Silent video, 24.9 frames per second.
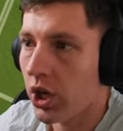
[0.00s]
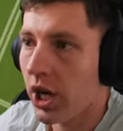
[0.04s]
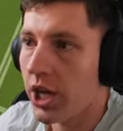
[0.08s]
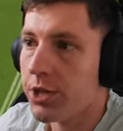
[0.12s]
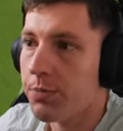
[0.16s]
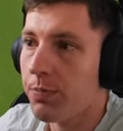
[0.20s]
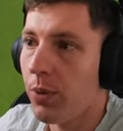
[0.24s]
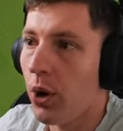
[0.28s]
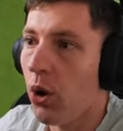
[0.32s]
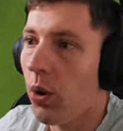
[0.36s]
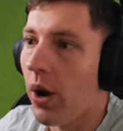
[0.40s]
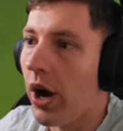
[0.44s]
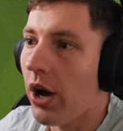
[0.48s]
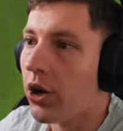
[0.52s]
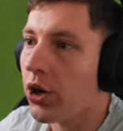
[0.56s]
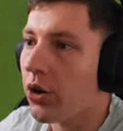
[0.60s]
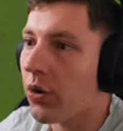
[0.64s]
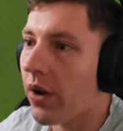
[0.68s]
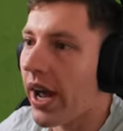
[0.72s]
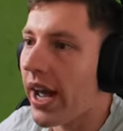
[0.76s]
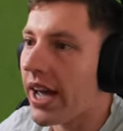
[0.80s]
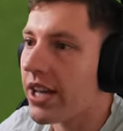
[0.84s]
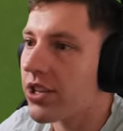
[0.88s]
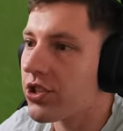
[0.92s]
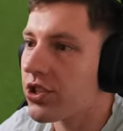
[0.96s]
Nice ball,
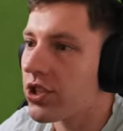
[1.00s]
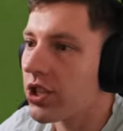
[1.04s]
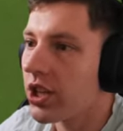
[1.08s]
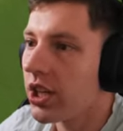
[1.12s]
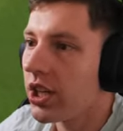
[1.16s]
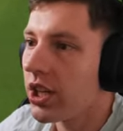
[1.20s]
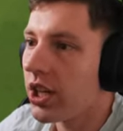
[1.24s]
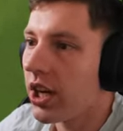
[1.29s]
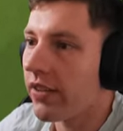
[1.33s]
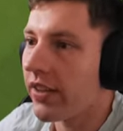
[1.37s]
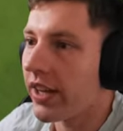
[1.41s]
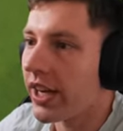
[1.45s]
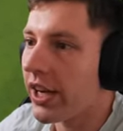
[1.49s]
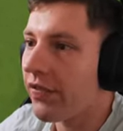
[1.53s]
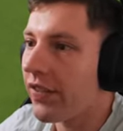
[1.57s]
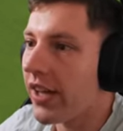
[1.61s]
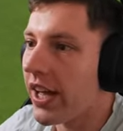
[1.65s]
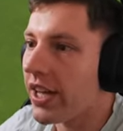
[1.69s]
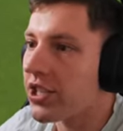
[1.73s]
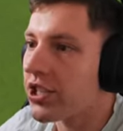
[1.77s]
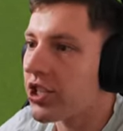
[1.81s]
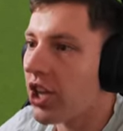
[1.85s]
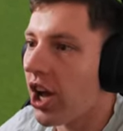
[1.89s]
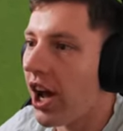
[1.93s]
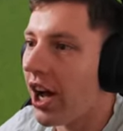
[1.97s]
Alcaraz. On the
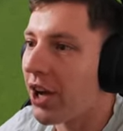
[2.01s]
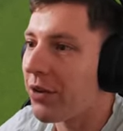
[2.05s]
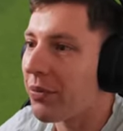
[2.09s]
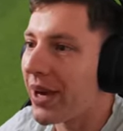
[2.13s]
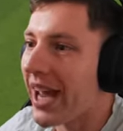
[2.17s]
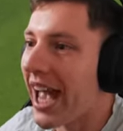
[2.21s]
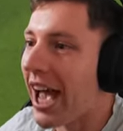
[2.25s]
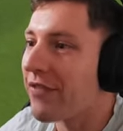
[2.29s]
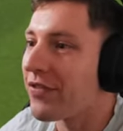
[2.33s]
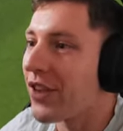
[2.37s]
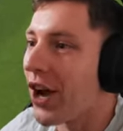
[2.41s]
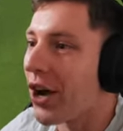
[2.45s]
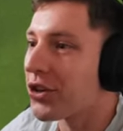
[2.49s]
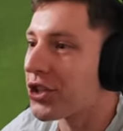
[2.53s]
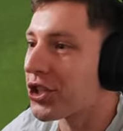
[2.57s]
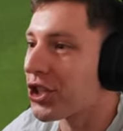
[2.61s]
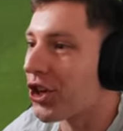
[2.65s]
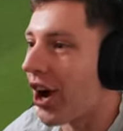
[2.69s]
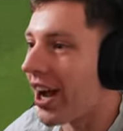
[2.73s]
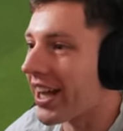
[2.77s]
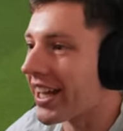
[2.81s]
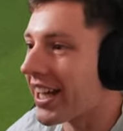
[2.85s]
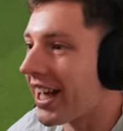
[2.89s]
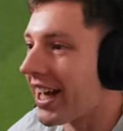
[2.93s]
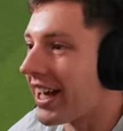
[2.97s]
left-hand side, we have no
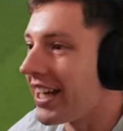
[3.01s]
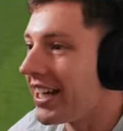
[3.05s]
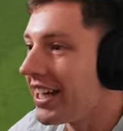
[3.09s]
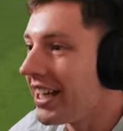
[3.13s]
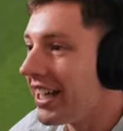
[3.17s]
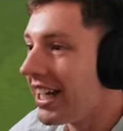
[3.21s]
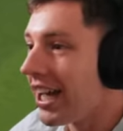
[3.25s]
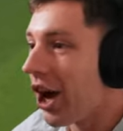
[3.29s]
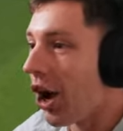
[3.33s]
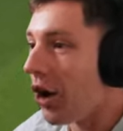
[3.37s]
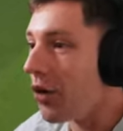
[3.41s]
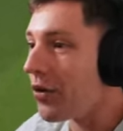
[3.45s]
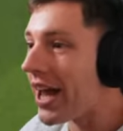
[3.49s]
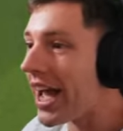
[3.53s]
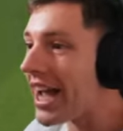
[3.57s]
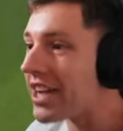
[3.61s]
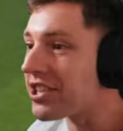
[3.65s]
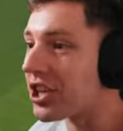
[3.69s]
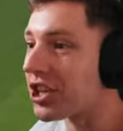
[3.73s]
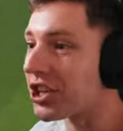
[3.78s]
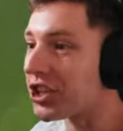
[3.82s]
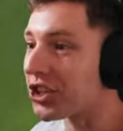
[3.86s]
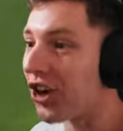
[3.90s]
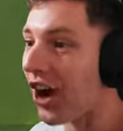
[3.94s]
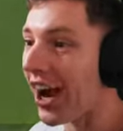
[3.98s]
striker. Who
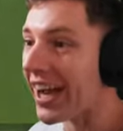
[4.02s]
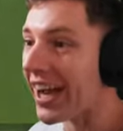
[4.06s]
needs a